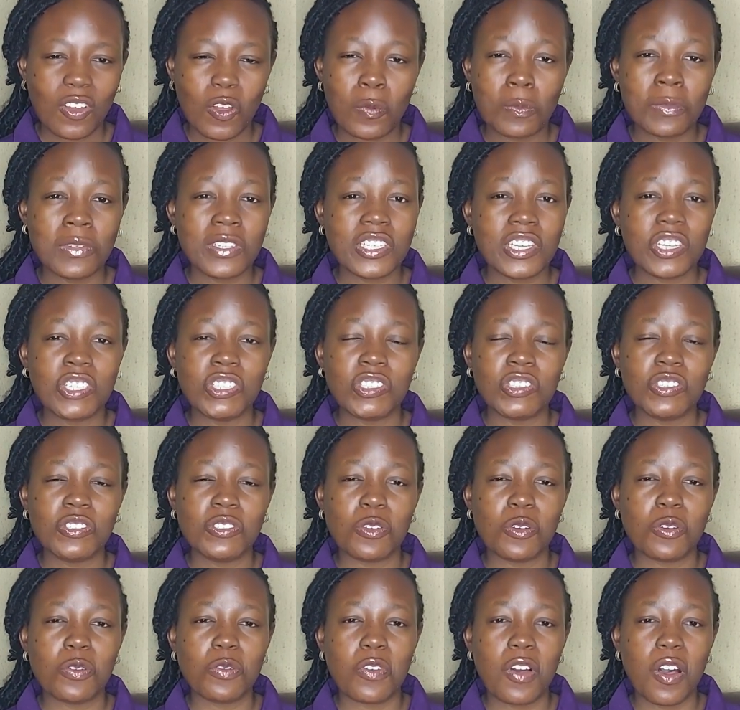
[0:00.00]

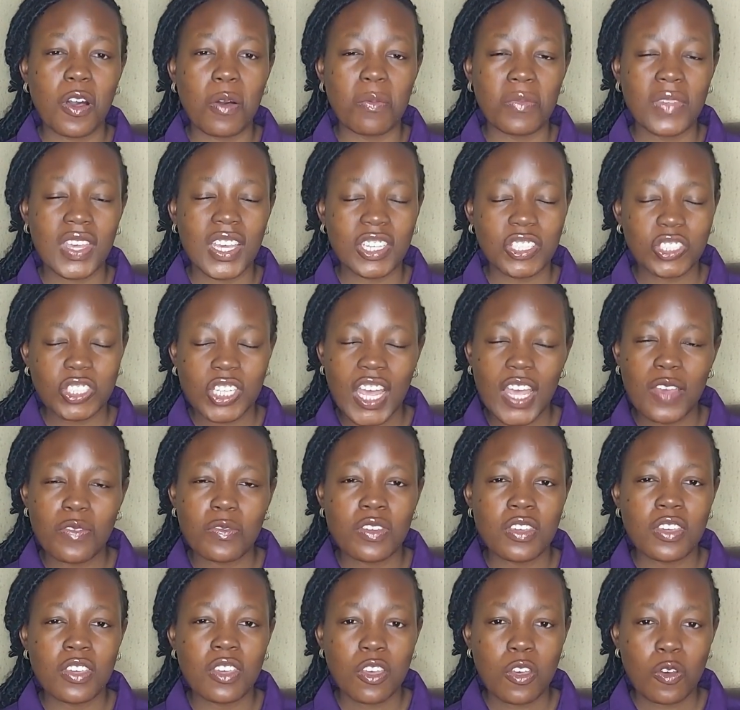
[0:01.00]
complications of
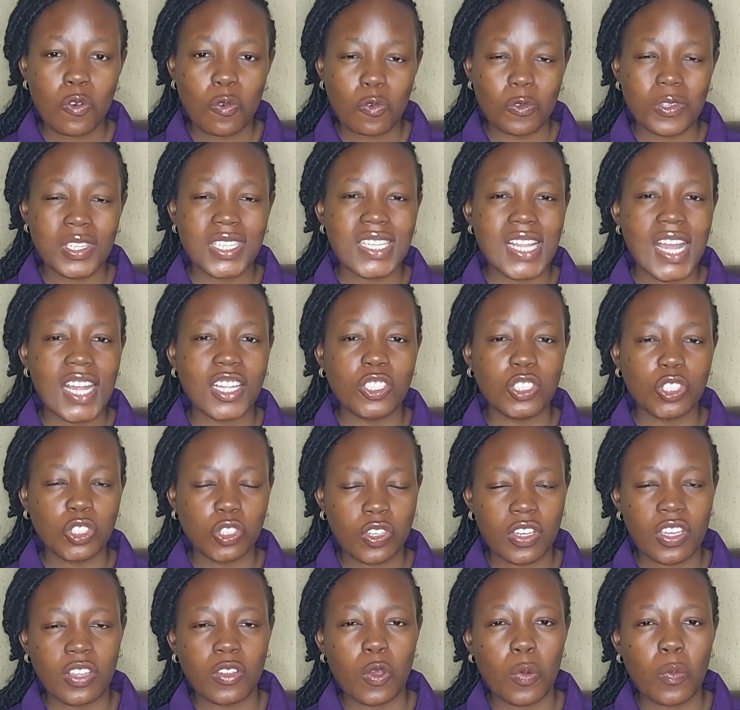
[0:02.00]
HIV will start
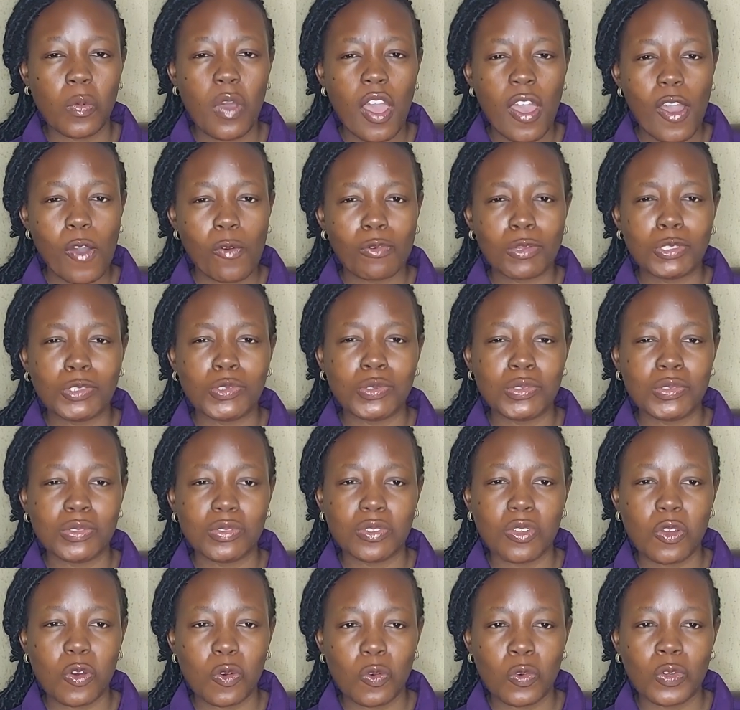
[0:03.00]
showing up, which you
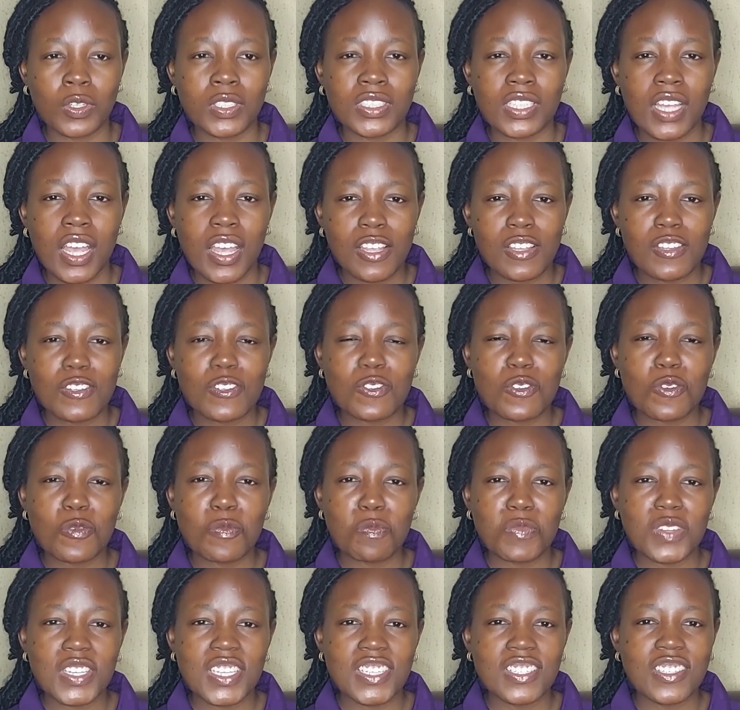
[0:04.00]
do not want.
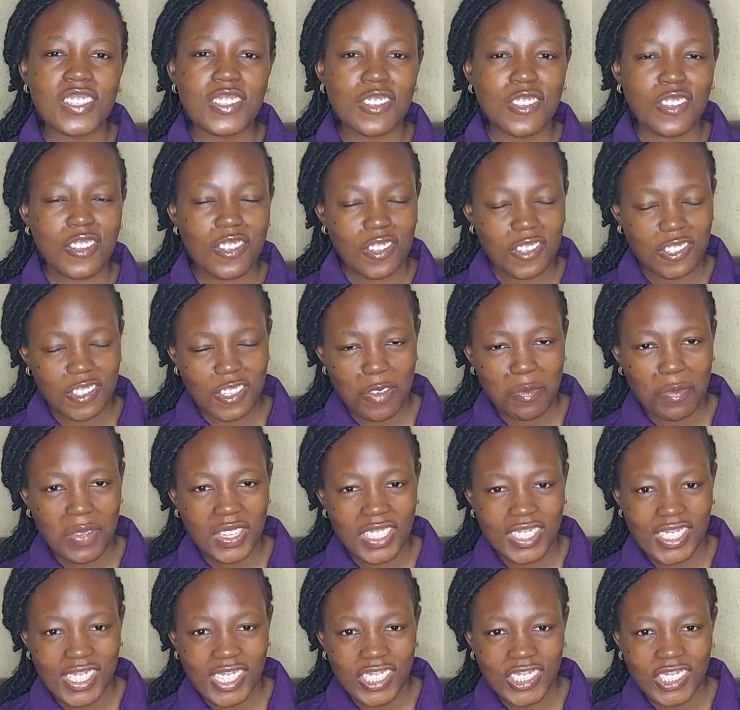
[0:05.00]
So please use your
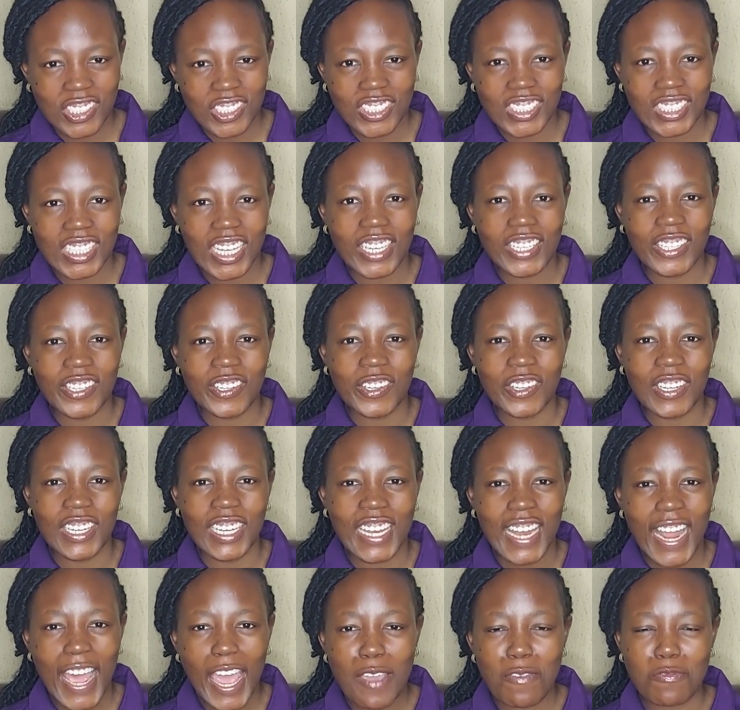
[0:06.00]
medications like your
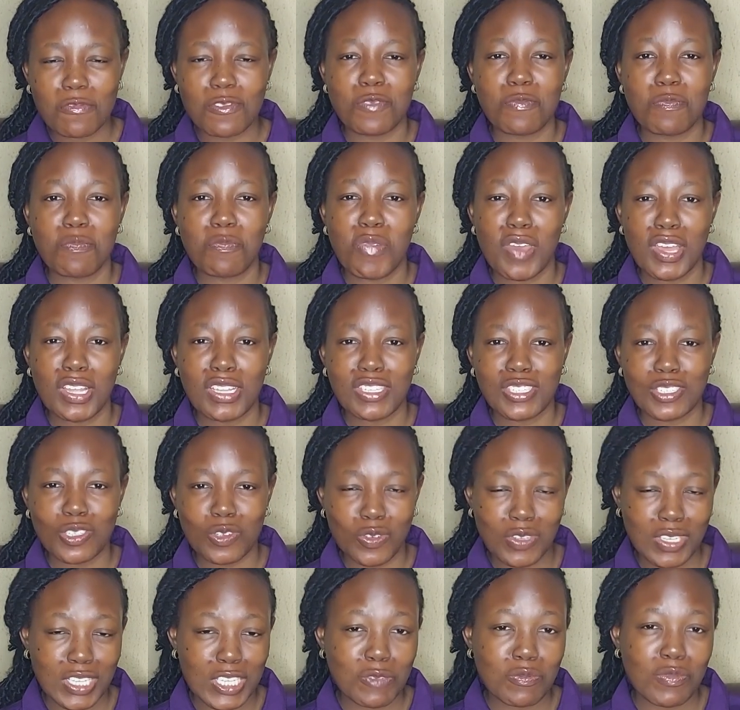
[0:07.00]
life
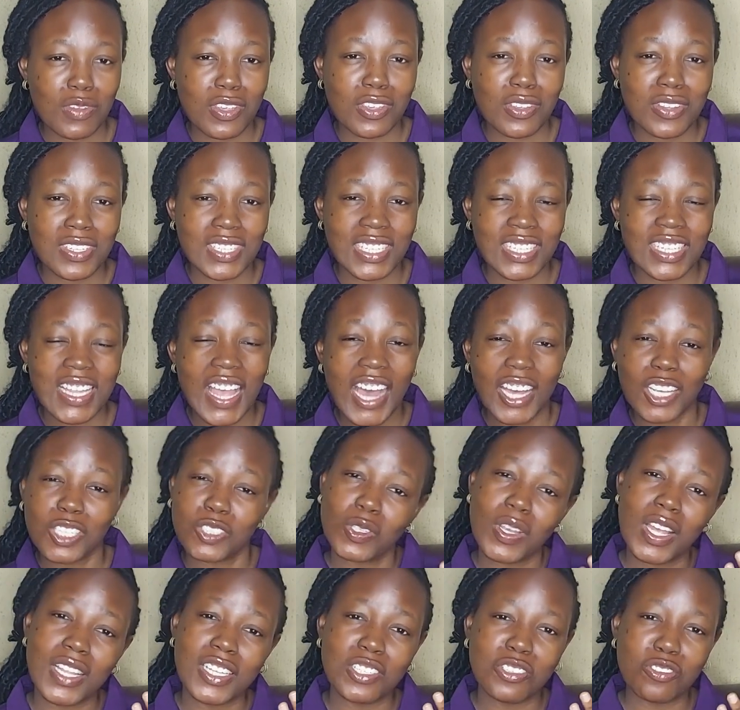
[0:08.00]
depends on it, because it
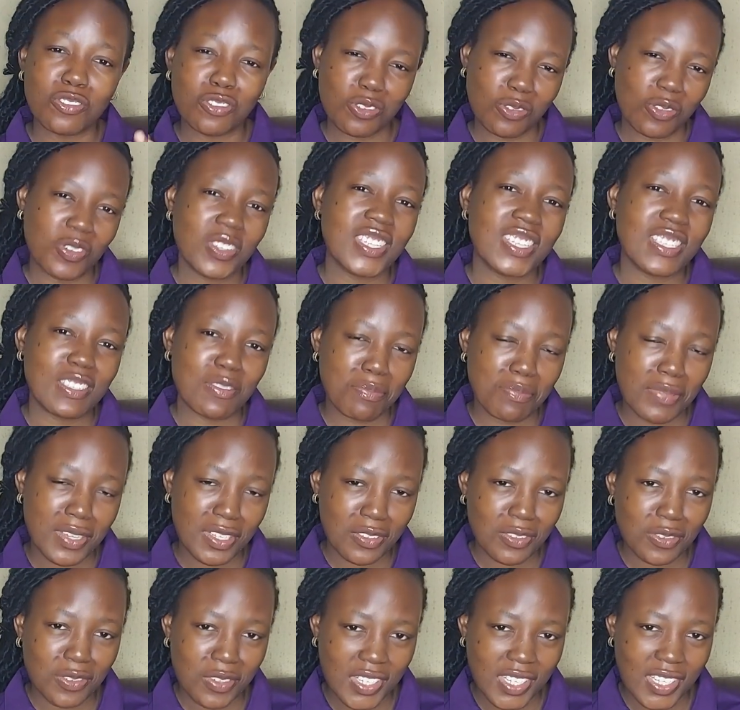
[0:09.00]
actually does
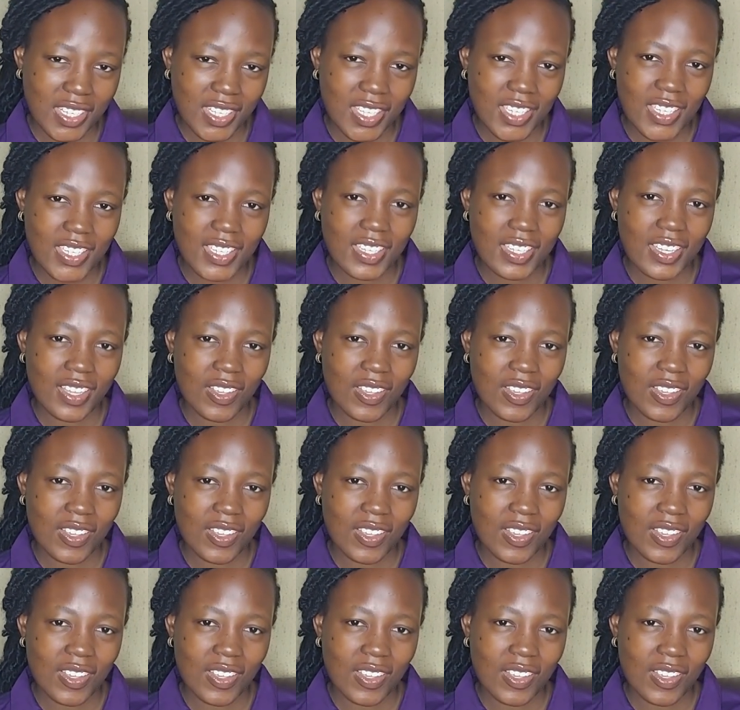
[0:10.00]
depend on it.